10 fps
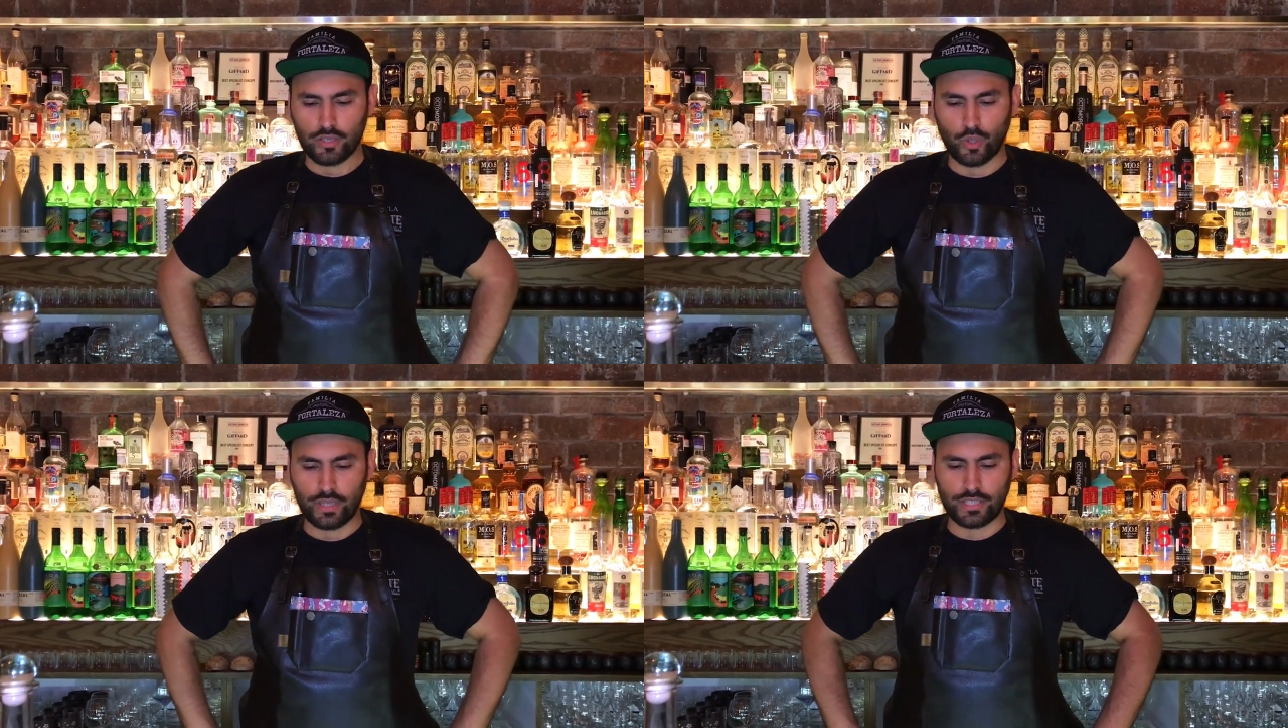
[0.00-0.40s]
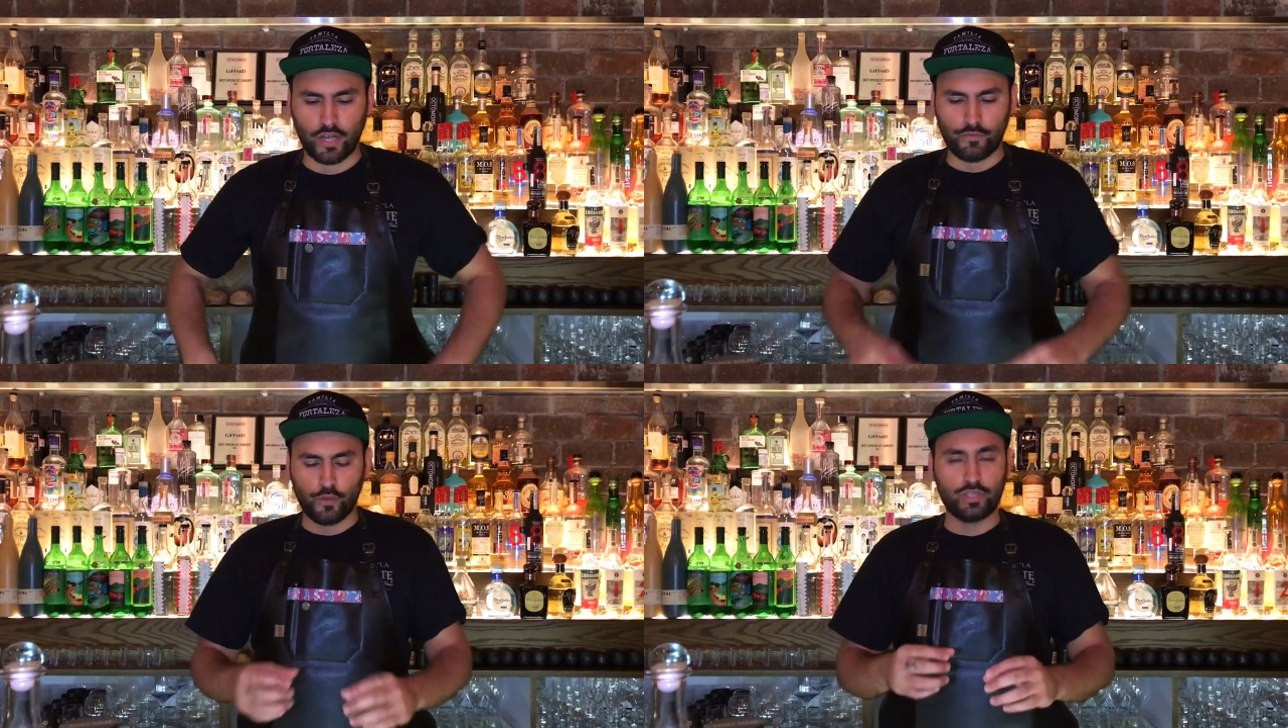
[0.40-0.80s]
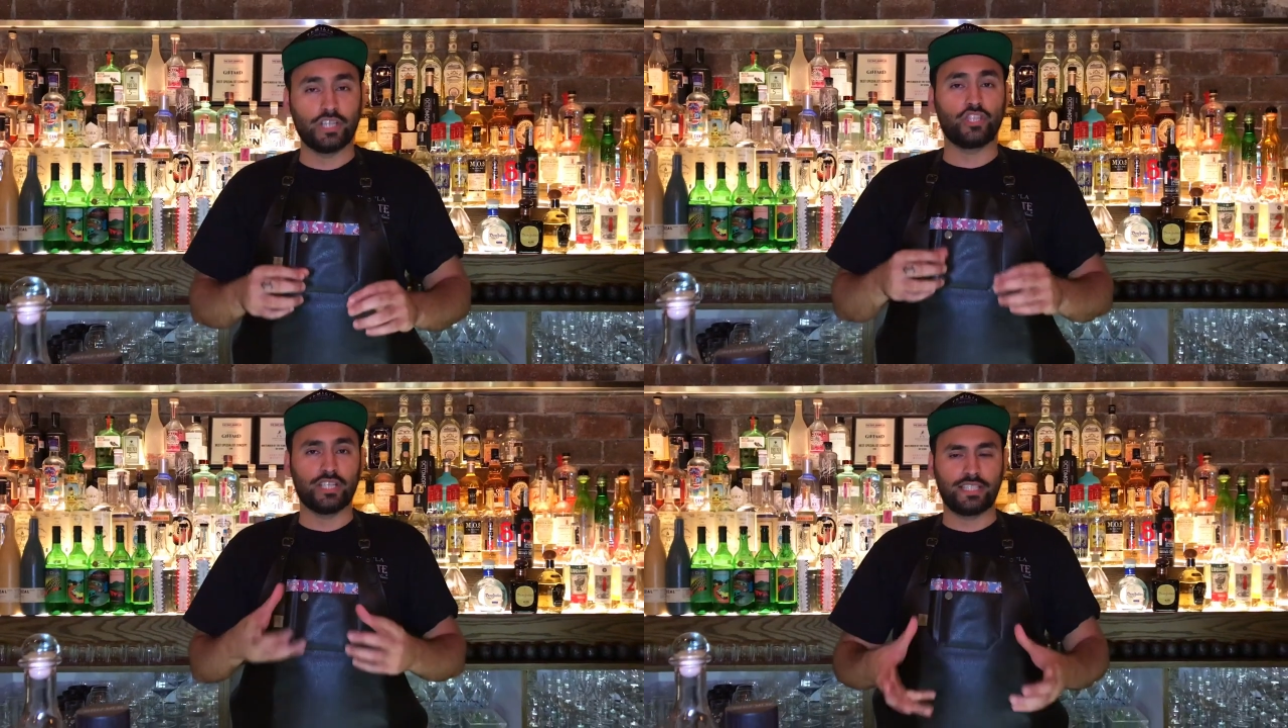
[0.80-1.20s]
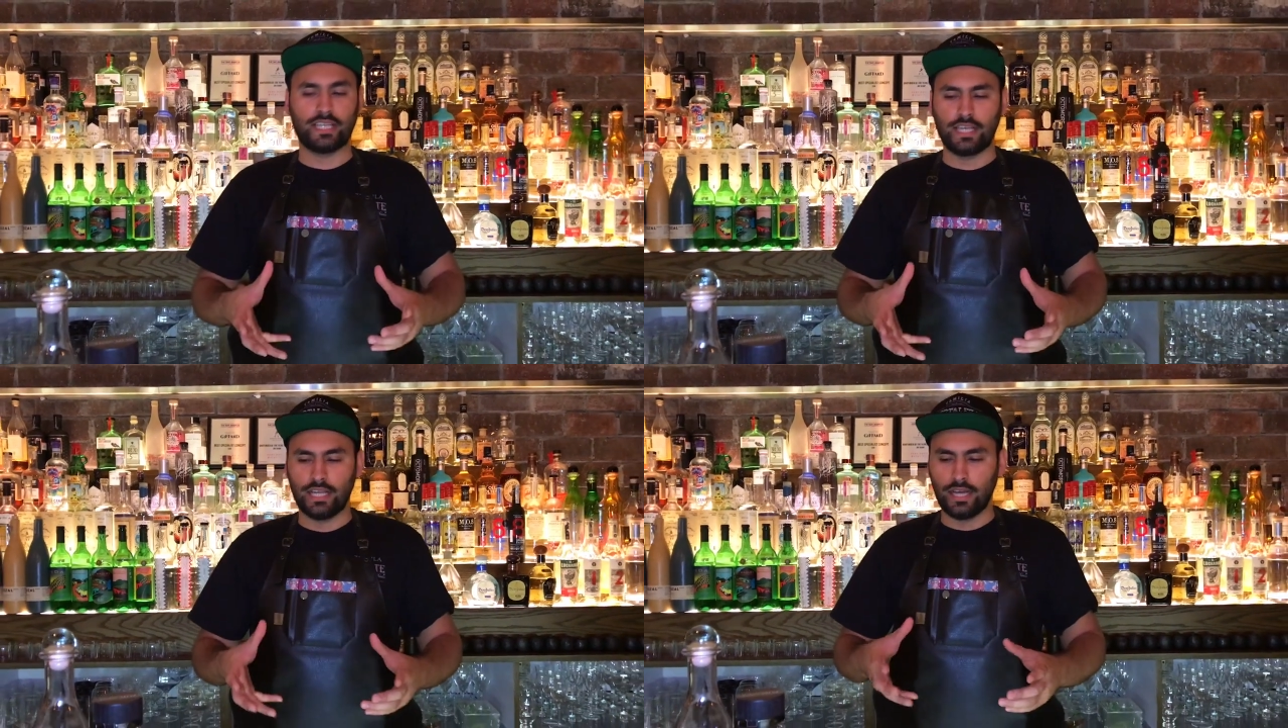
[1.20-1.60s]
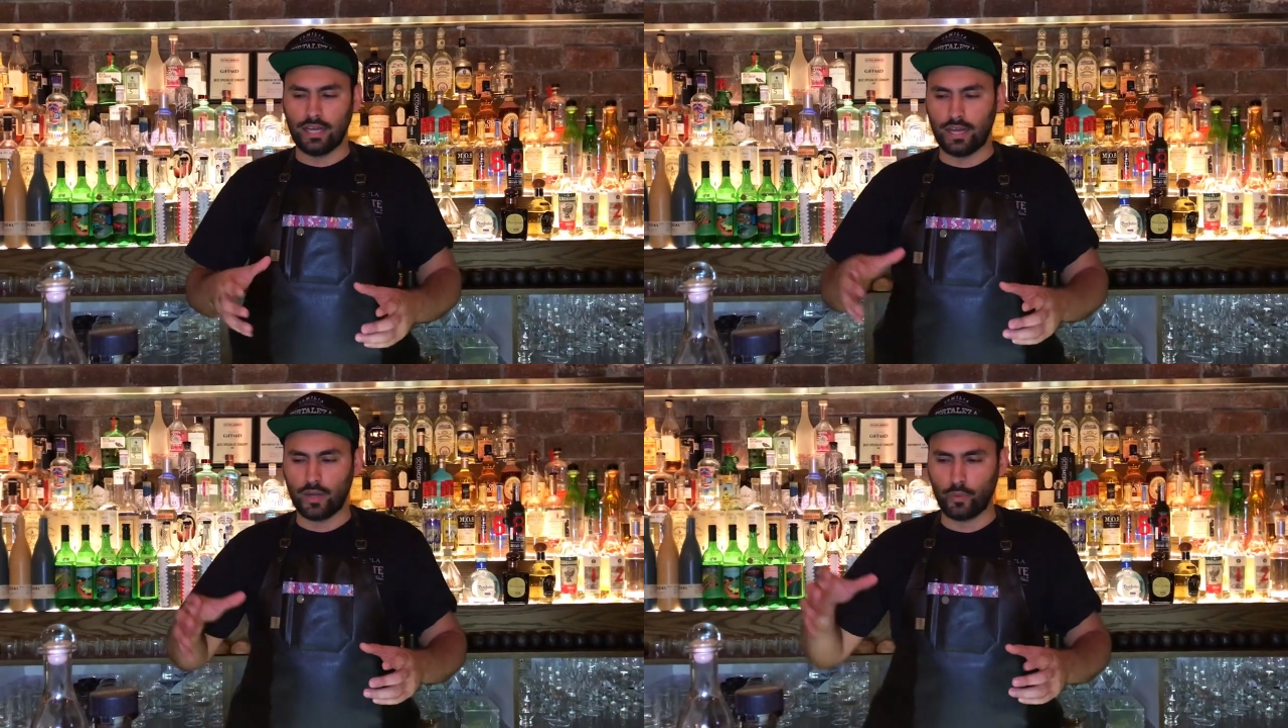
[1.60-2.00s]
So instead of using just
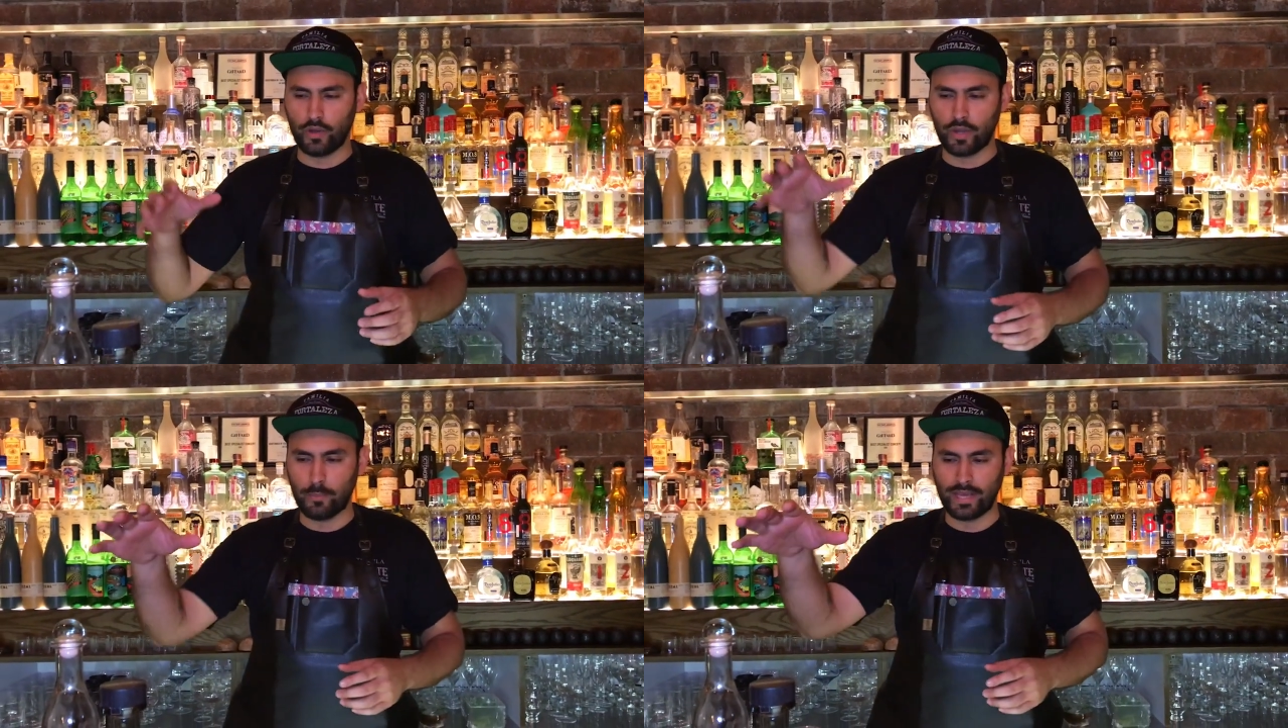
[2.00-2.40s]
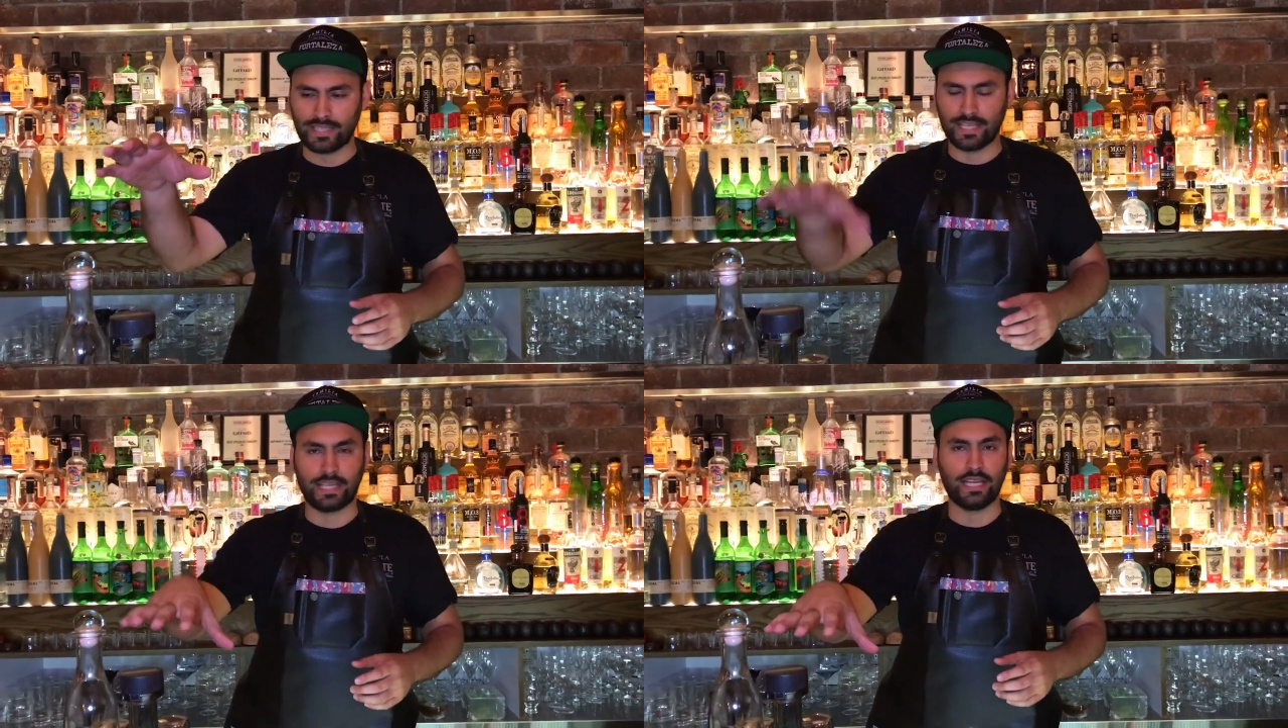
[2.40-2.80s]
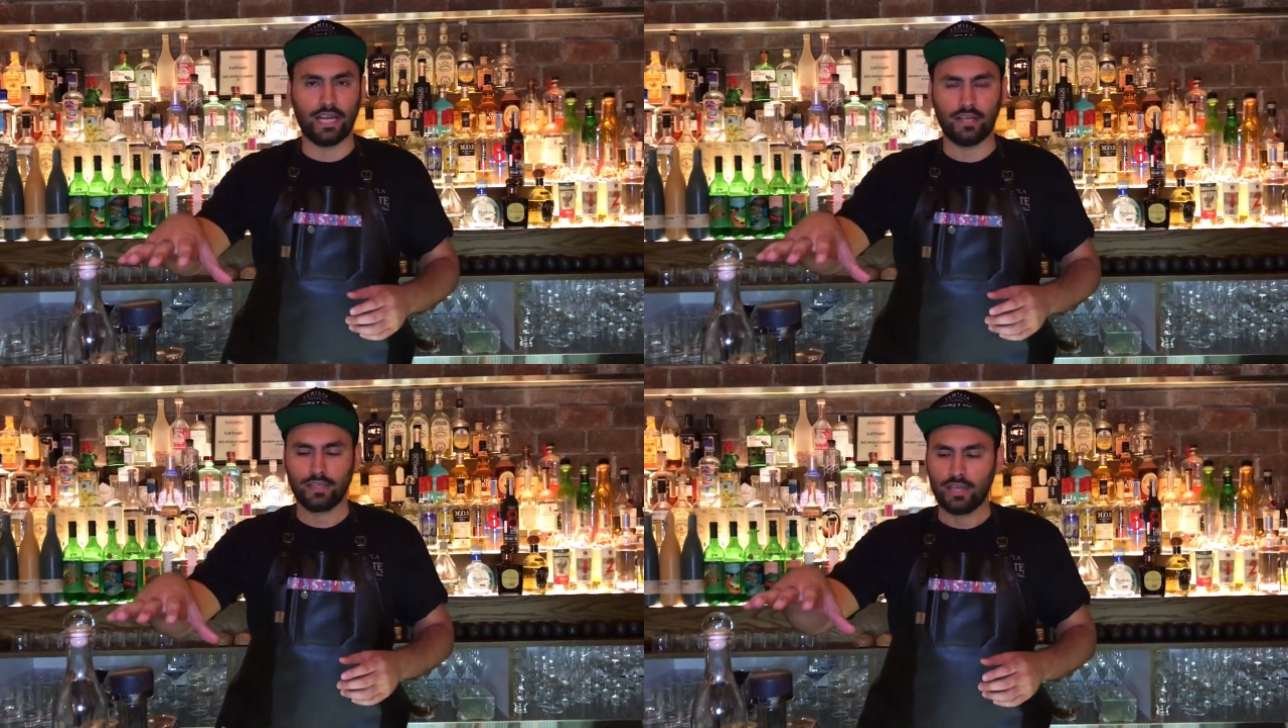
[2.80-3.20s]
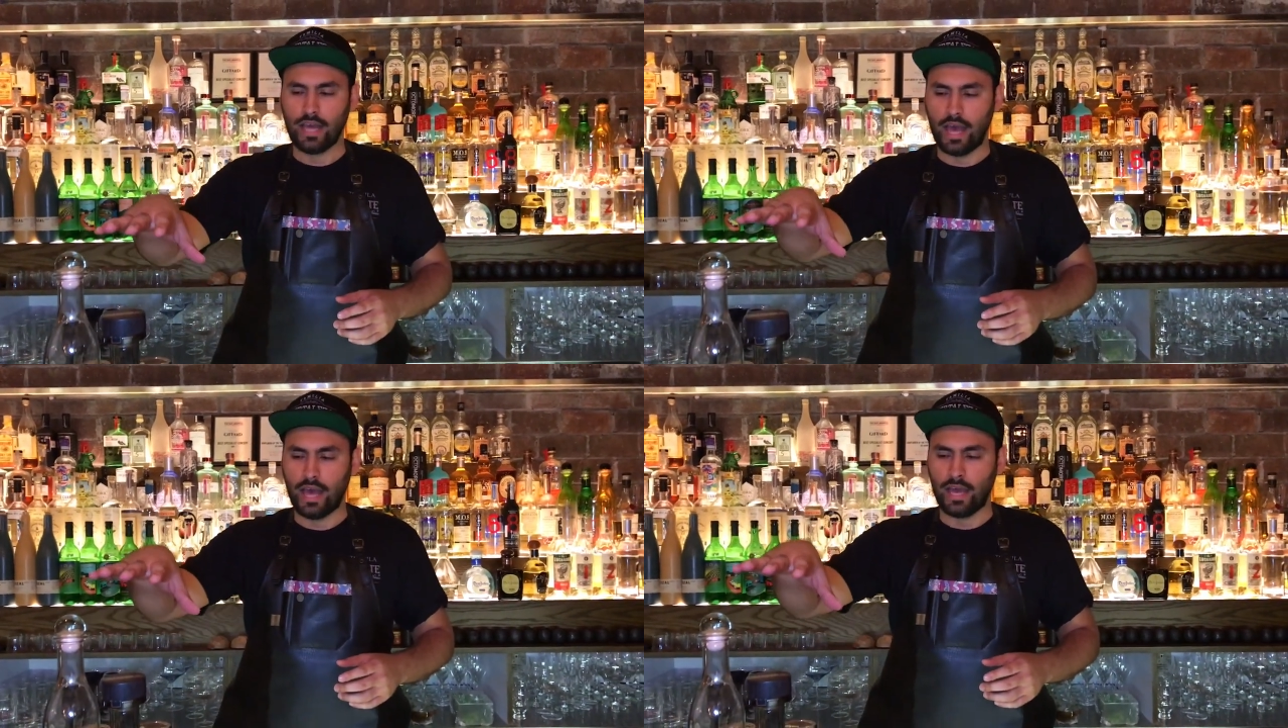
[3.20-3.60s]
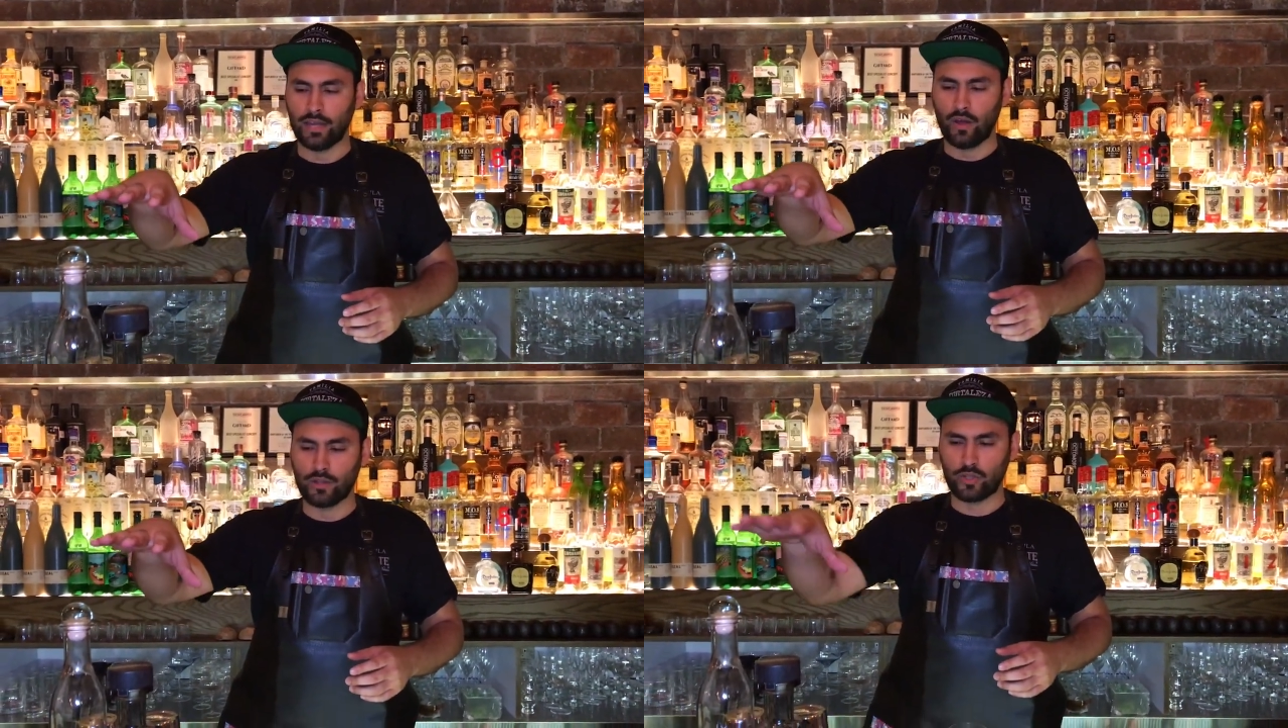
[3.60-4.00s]
tequila, we're going to mix tequila
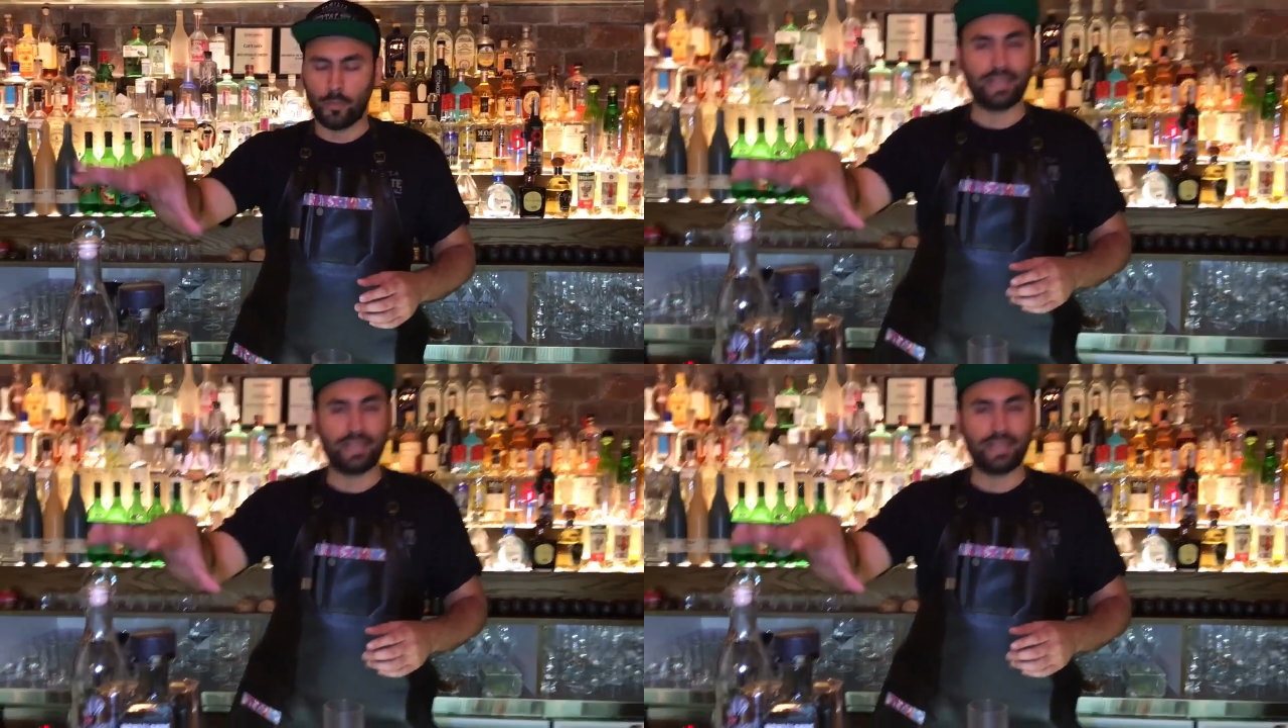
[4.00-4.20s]
and also